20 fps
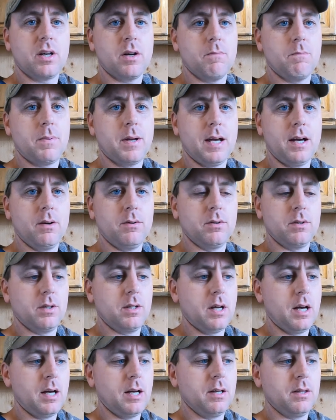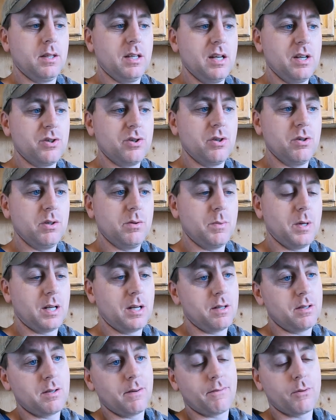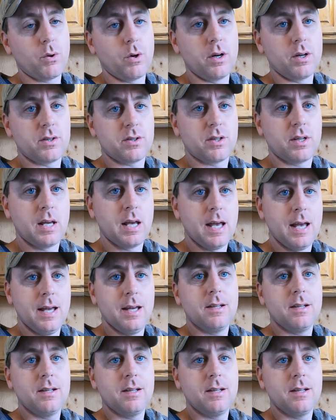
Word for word: compound uh, the issues, because of course